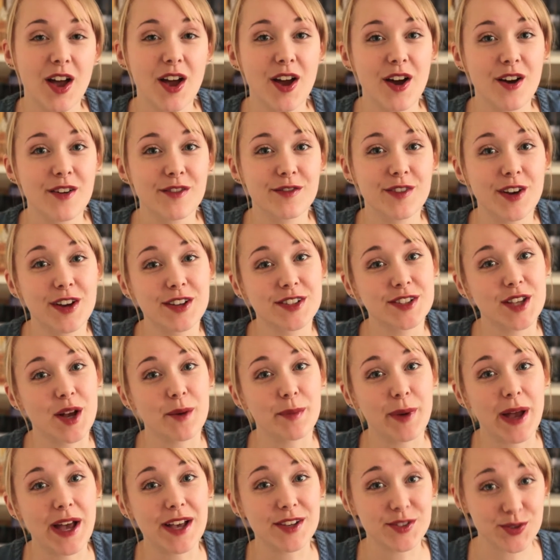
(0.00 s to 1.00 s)
First
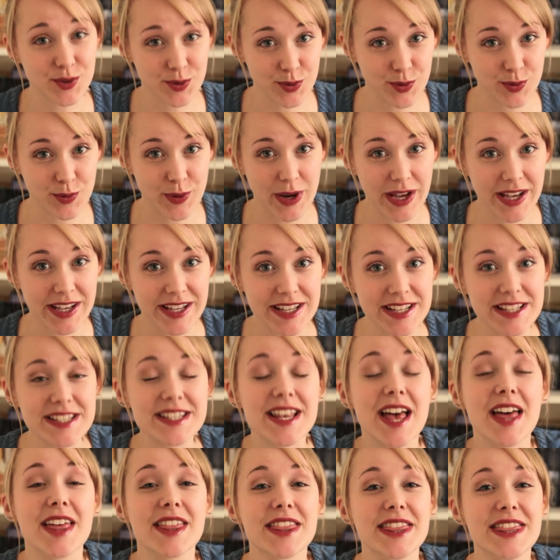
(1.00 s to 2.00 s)
up, as always,
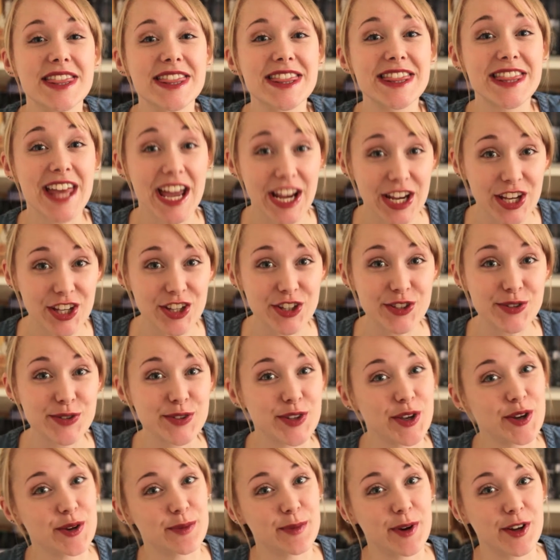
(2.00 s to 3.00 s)
thank you
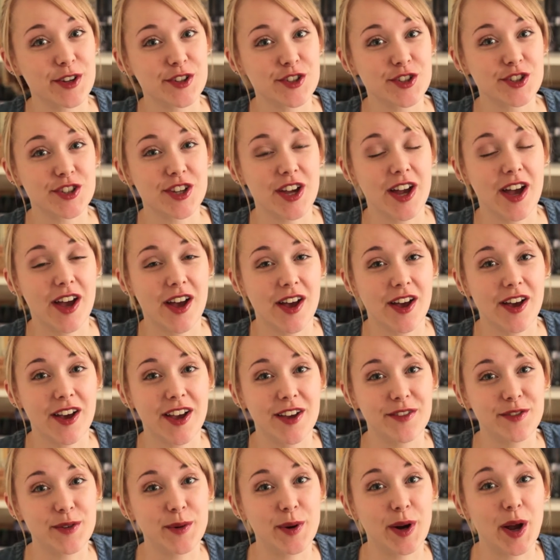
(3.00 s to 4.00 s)
so much
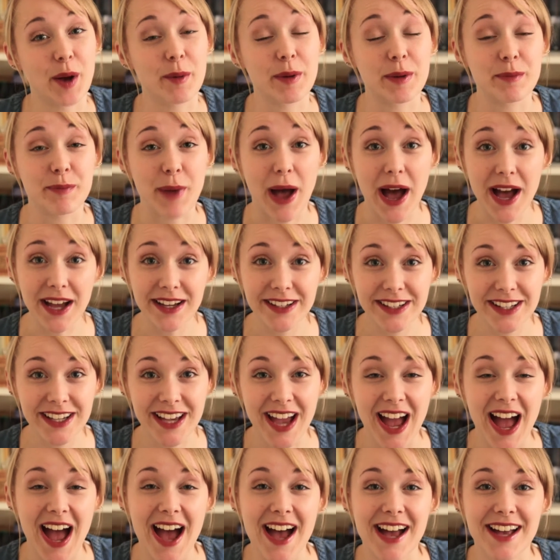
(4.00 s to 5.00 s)
if you are coming
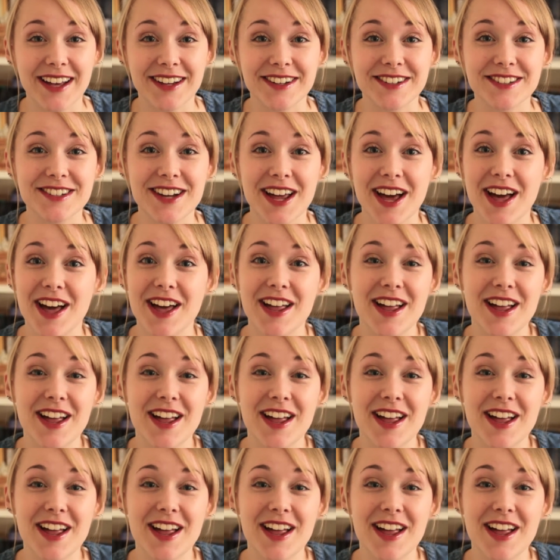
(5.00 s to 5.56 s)
back, and